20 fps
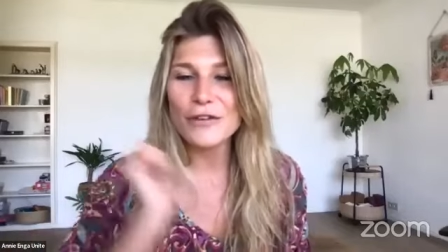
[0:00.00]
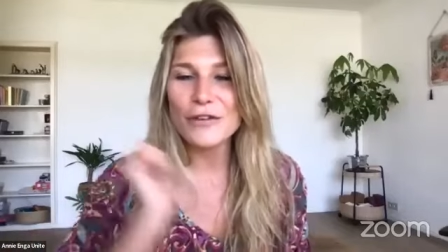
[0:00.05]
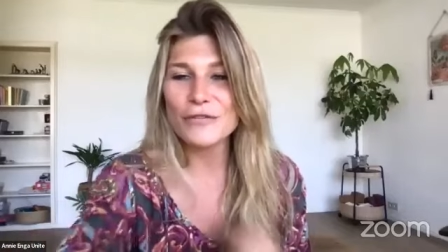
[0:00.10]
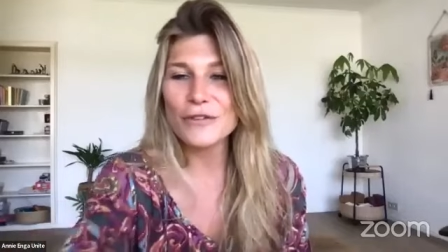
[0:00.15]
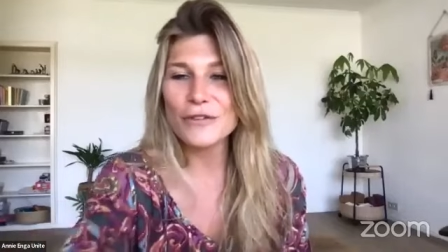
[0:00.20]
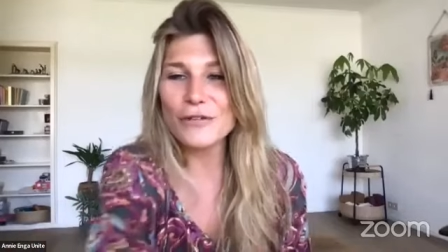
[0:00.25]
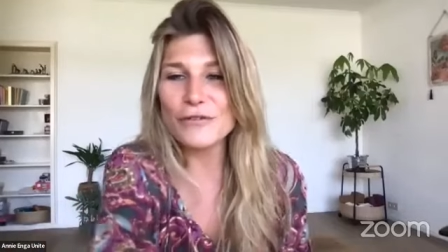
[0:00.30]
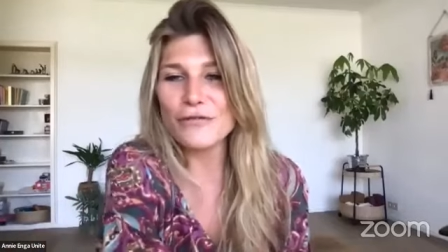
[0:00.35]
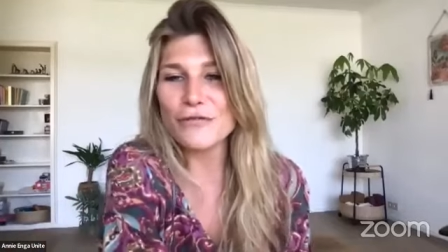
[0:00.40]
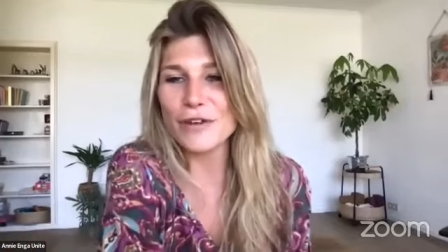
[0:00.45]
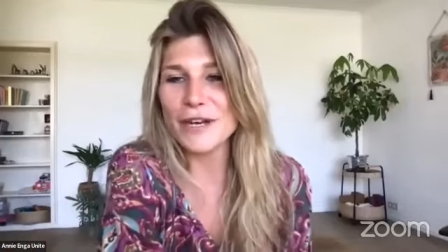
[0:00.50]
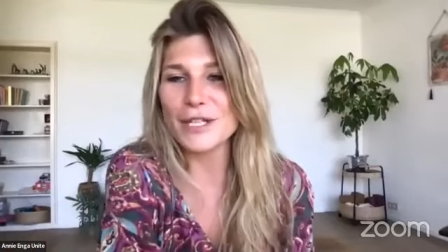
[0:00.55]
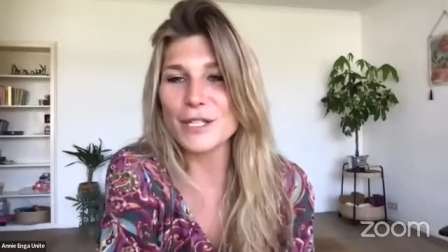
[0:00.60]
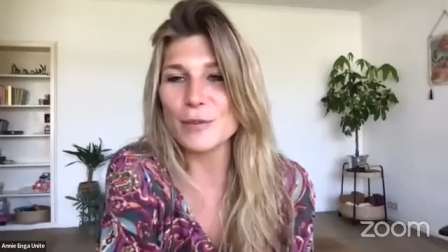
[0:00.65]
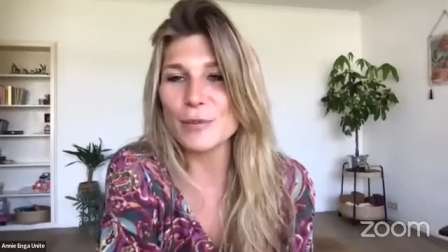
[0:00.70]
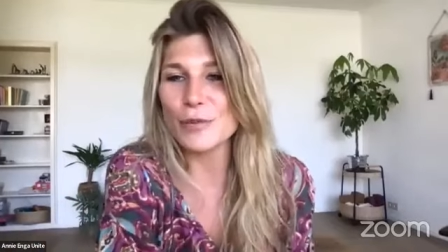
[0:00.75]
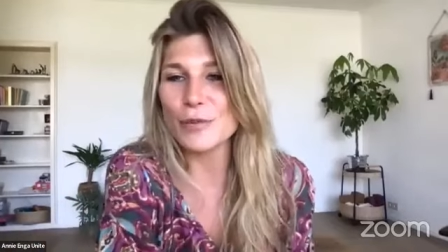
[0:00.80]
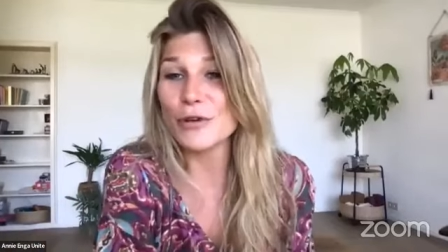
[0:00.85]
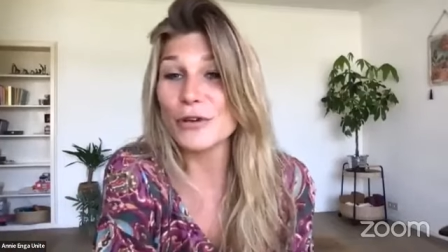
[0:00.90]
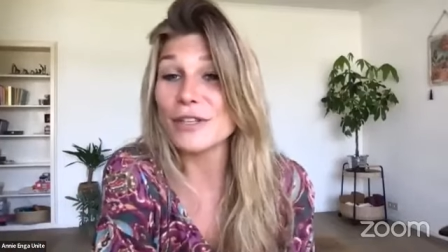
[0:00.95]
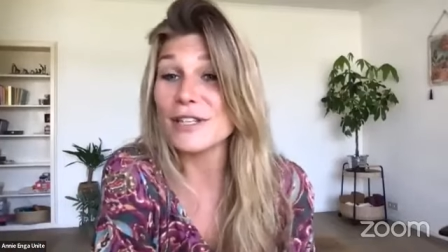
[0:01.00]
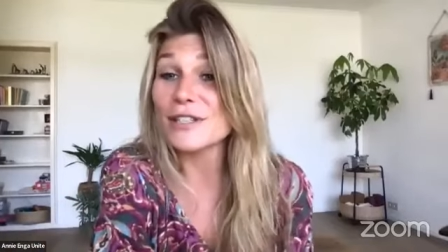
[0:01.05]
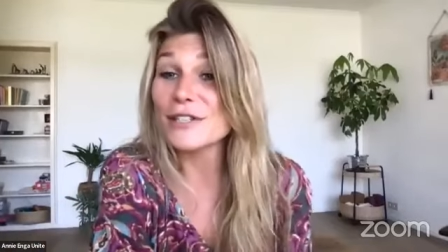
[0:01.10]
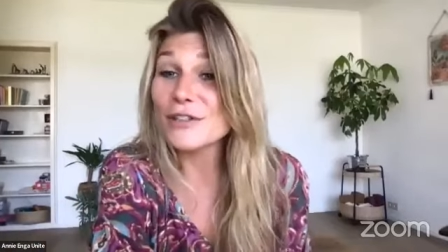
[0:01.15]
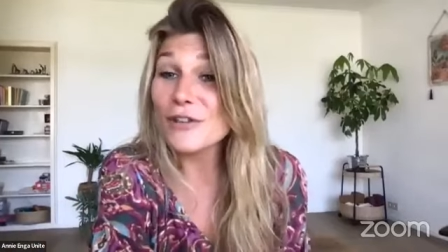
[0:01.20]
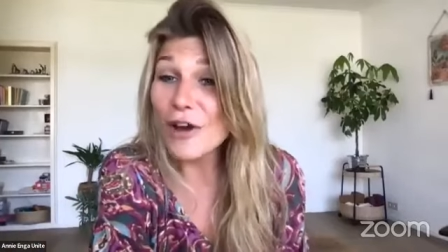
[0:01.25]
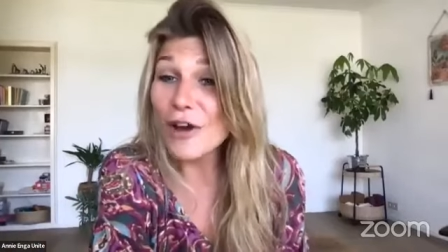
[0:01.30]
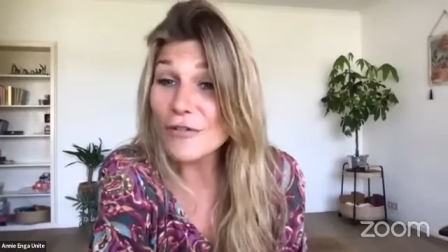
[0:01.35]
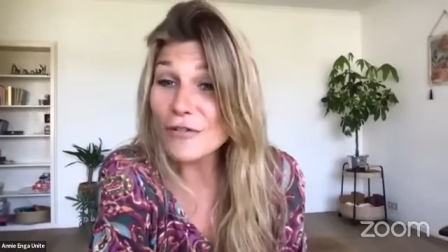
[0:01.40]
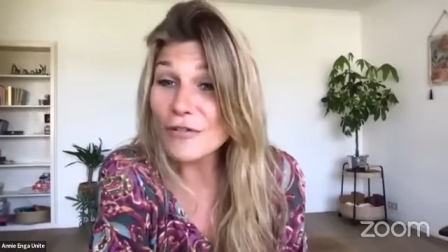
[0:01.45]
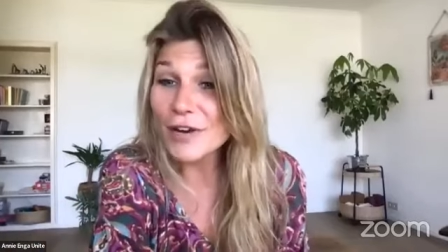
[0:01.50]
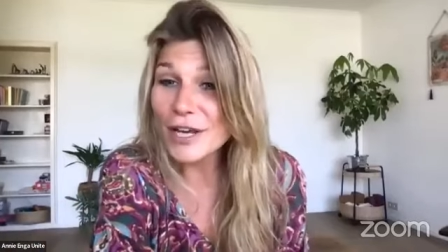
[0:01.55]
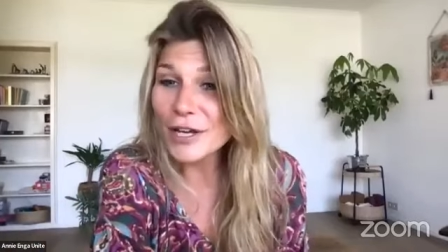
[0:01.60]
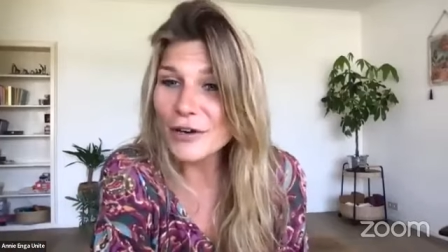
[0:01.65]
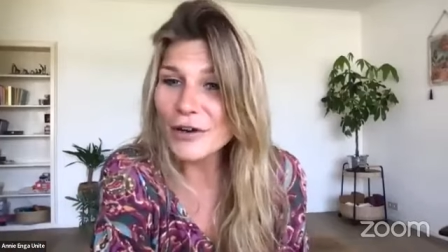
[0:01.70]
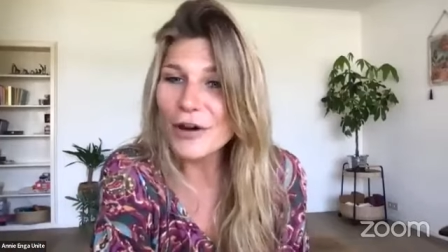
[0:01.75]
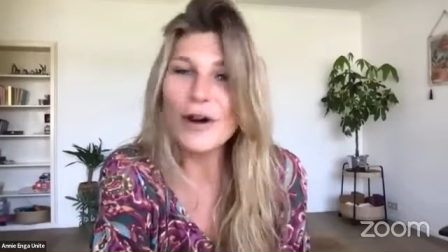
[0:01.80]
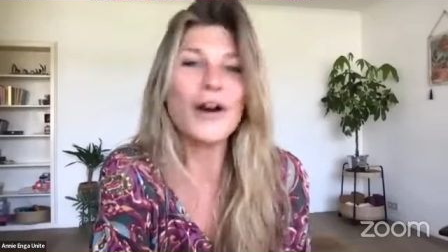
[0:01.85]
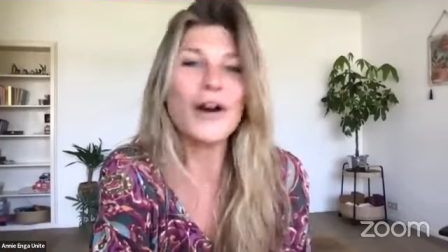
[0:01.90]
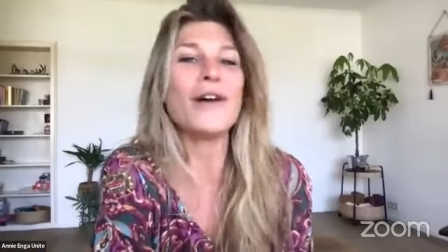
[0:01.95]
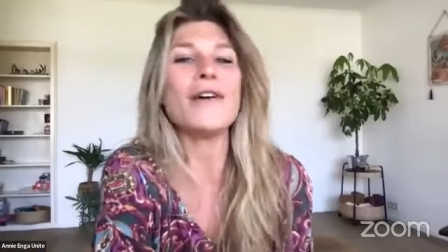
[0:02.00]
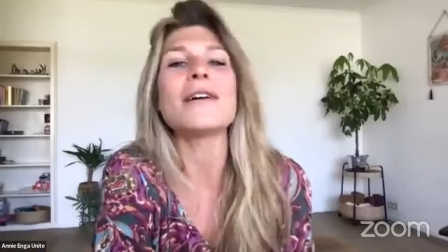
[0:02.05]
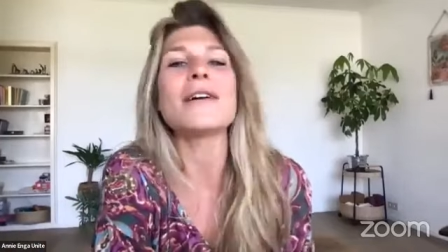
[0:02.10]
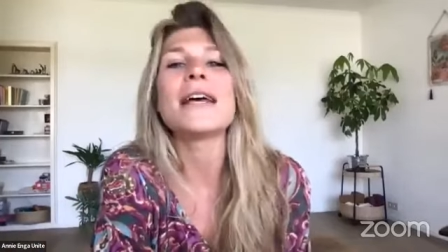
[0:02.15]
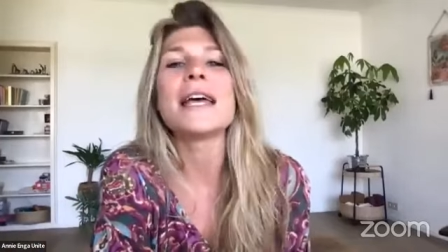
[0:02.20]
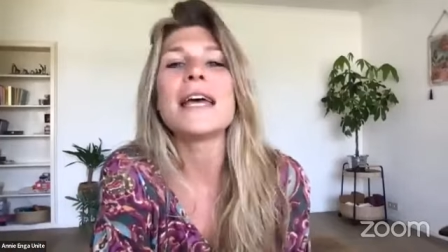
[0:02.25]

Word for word: feel free to book a discovery call.